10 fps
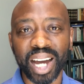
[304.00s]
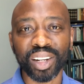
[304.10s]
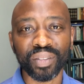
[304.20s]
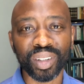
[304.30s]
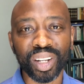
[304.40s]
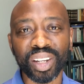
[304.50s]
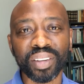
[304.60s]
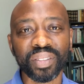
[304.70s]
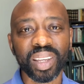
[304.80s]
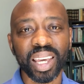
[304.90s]
Out of
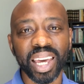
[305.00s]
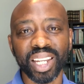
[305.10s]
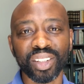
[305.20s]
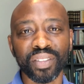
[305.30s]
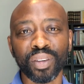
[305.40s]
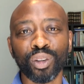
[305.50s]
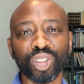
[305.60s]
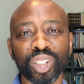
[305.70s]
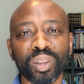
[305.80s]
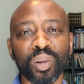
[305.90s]
love and
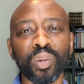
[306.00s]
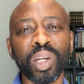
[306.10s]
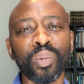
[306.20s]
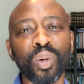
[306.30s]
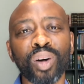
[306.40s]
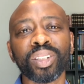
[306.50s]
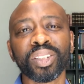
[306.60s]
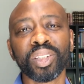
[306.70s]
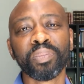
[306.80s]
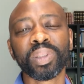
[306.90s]
devotion, we want
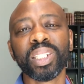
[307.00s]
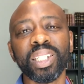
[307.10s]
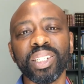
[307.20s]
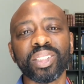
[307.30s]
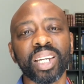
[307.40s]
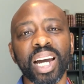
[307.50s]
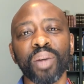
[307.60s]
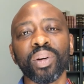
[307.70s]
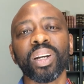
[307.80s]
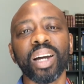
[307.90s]
to please
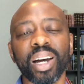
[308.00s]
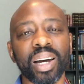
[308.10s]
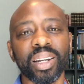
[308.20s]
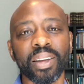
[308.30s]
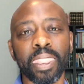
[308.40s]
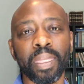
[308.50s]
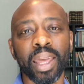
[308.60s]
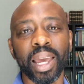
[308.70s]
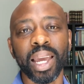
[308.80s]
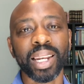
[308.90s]
our God.
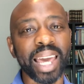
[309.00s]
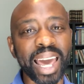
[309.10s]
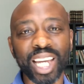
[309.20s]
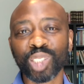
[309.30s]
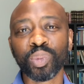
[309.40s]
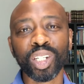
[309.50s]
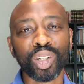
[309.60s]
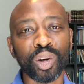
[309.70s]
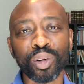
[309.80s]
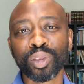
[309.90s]
And as we
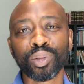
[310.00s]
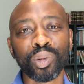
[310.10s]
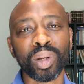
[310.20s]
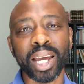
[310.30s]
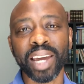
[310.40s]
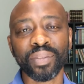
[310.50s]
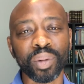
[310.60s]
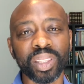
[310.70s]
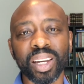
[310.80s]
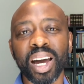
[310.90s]
go through life
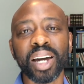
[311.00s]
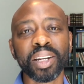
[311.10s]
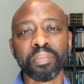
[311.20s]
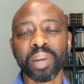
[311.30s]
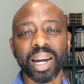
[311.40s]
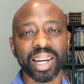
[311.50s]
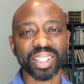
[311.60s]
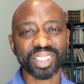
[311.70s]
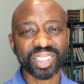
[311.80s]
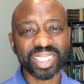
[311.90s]
with God in
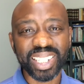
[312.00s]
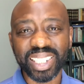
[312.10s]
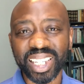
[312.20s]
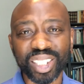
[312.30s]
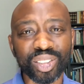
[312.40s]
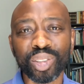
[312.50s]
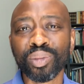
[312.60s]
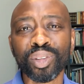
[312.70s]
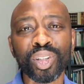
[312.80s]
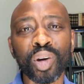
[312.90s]
mind, seeking to
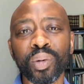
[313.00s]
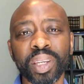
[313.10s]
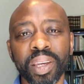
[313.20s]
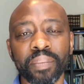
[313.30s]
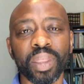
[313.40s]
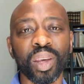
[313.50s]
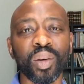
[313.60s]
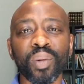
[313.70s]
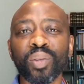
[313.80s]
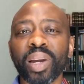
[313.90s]
know him,
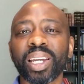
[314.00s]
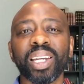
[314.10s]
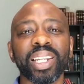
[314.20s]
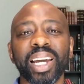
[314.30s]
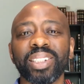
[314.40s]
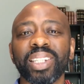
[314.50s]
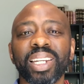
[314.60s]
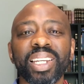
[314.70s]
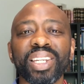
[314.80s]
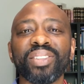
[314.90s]
we recognize
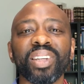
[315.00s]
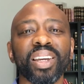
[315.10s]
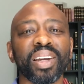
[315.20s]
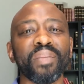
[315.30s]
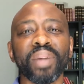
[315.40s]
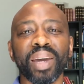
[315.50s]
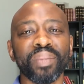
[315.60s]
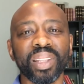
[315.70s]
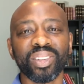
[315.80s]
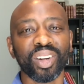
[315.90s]
that his
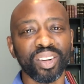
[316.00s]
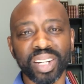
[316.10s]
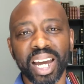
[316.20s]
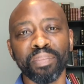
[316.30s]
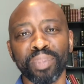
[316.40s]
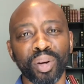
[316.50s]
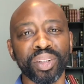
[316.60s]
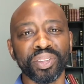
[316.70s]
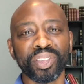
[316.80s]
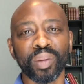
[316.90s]
commandments are not
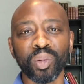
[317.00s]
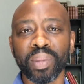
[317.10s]
burdensome.